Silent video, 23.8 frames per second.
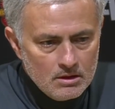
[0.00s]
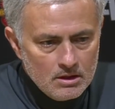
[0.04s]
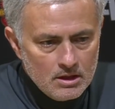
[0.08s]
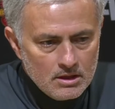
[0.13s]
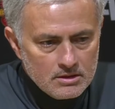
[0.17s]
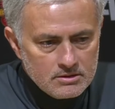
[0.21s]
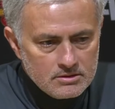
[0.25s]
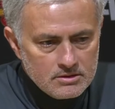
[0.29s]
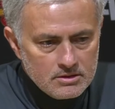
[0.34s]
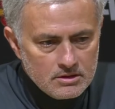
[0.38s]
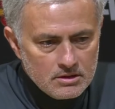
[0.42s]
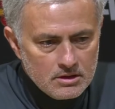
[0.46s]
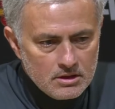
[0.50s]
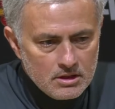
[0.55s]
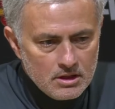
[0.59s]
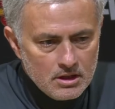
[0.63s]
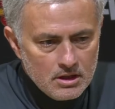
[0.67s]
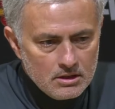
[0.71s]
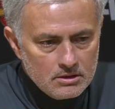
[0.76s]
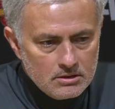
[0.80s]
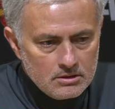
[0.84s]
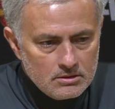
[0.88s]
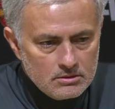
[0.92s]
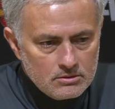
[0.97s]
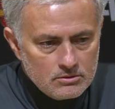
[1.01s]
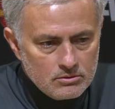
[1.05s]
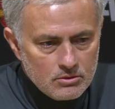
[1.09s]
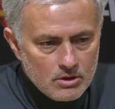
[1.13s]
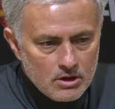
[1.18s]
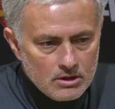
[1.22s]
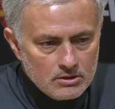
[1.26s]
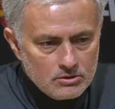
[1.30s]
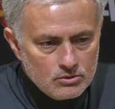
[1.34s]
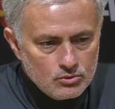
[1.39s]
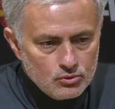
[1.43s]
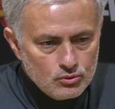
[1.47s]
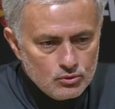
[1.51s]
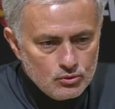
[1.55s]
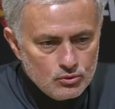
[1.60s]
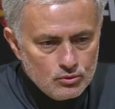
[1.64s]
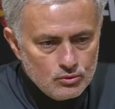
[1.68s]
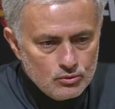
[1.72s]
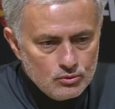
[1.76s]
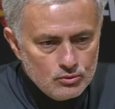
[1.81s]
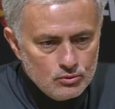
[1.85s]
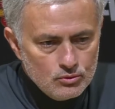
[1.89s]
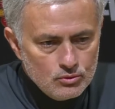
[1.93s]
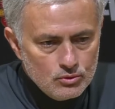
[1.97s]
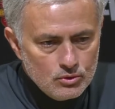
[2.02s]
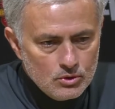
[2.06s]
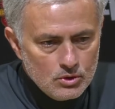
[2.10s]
I think I tried to